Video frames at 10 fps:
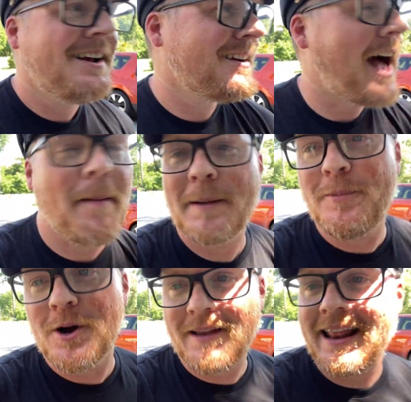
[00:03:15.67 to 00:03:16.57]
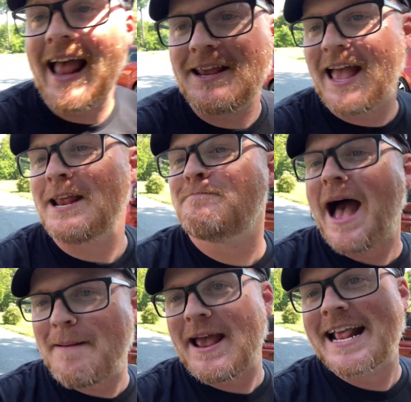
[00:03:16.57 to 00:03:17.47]
comic book, any
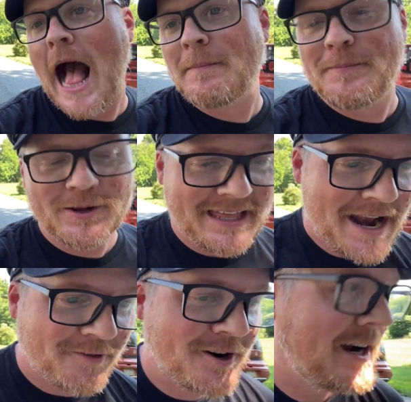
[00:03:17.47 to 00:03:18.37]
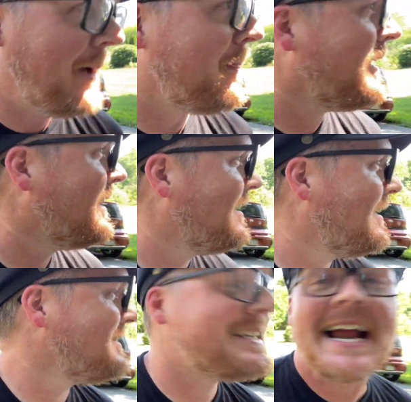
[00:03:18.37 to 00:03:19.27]
Batman comic book that ever,
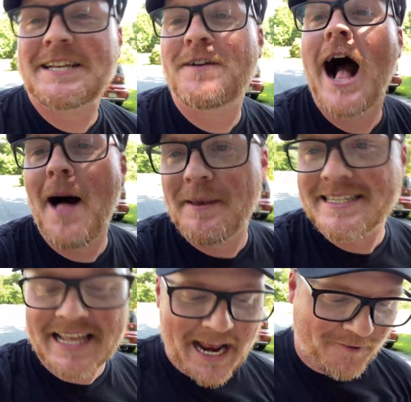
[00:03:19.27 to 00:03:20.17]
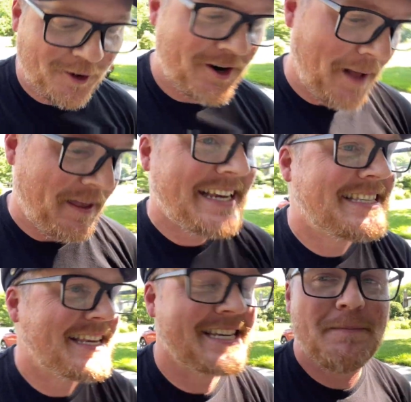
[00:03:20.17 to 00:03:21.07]
Detective Comics that ever
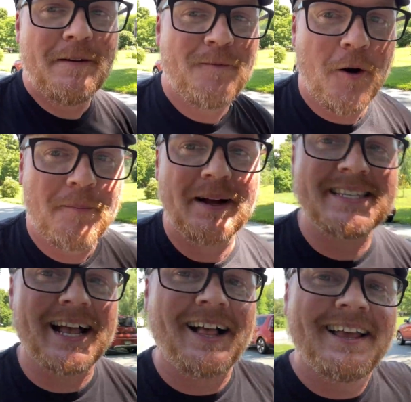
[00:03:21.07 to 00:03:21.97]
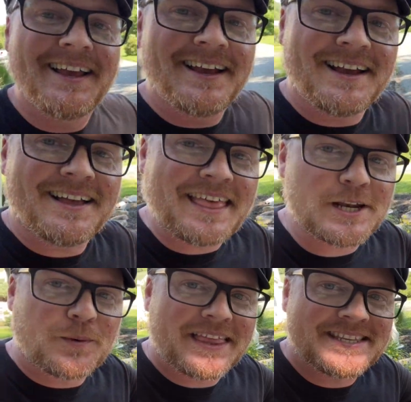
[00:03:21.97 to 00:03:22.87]
existed before. But
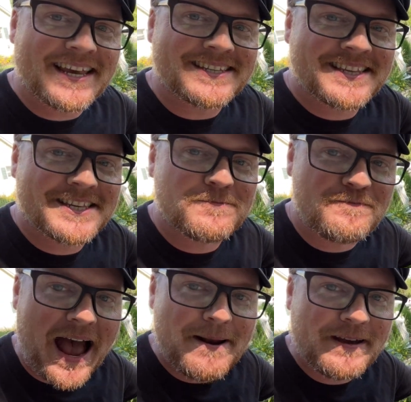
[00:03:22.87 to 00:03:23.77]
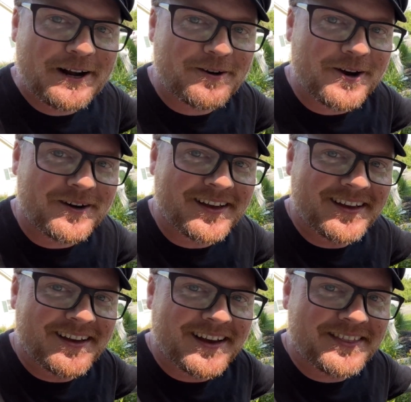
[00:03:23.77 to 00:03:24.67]
that's what this is. This is Batman Road.
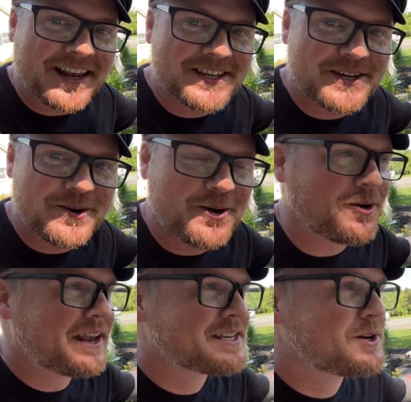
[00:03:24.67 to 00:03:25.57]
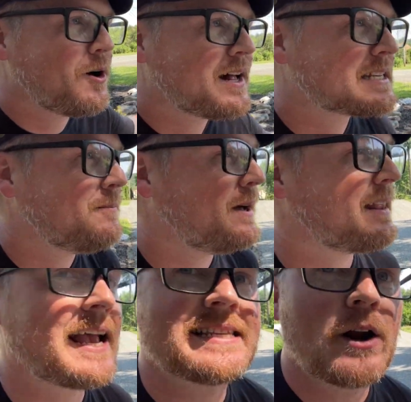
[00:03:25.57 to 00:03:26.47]
That is too cool. That is too awesome. But
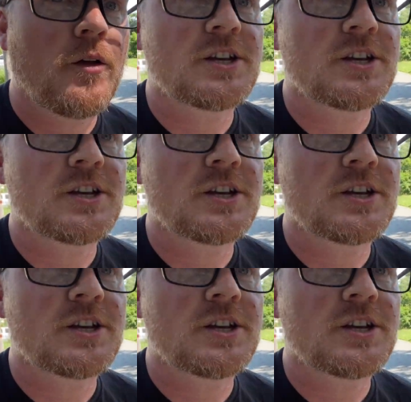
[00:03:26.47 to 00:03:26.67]
like I said, all the